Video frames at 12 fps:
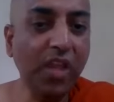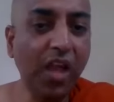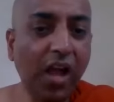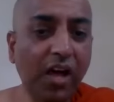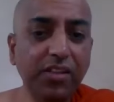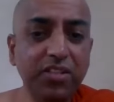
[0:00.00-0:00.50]

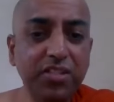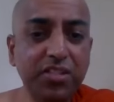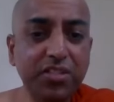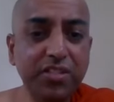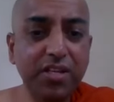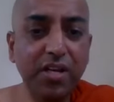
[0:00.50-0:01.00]
on
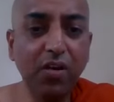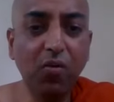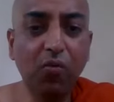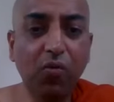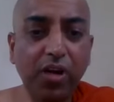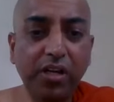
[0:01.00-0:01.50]
these
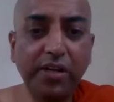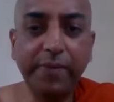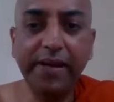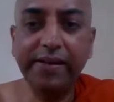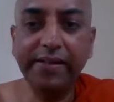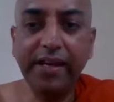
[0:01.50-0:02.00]
four
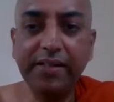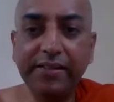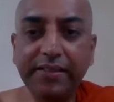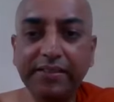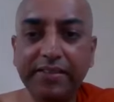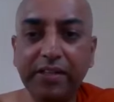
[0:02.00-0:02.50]
ultimate
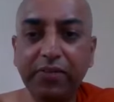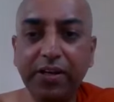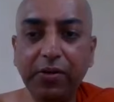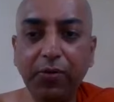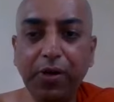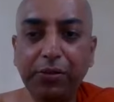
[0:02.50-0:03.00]
realities that we
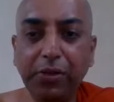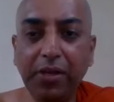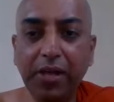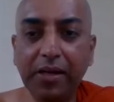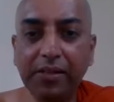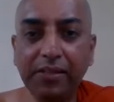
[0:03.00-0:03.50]
are going to
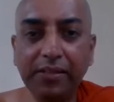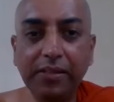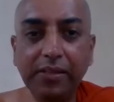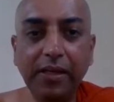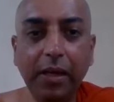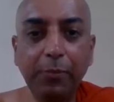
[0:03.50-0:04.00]
learn
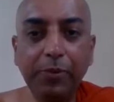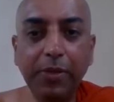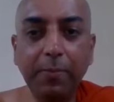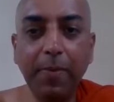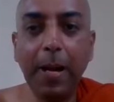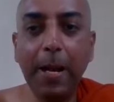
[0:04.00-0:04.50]
in
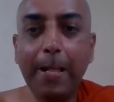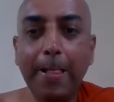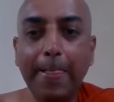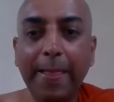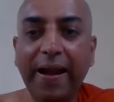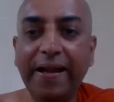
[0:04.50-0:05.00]
Abhidhamma,
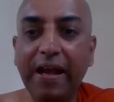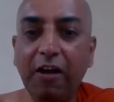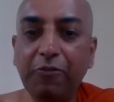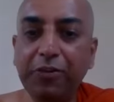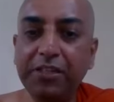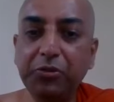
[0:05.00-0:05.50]
and
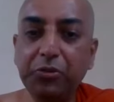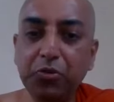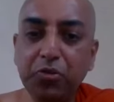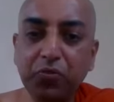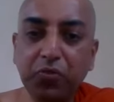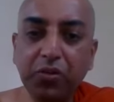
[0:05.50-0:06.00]
how it is
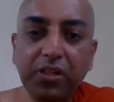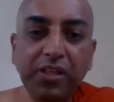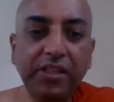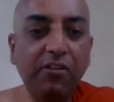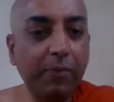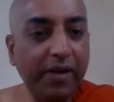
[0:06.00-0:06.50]
useful
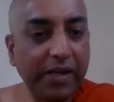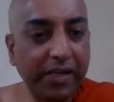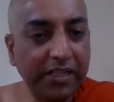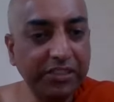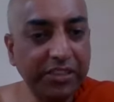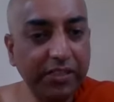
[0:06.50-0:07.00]
in our
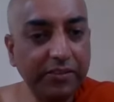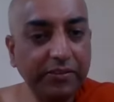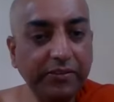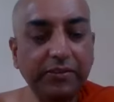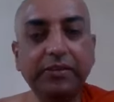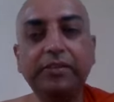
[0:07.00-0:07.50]

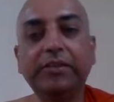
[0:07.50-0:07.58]
meditation,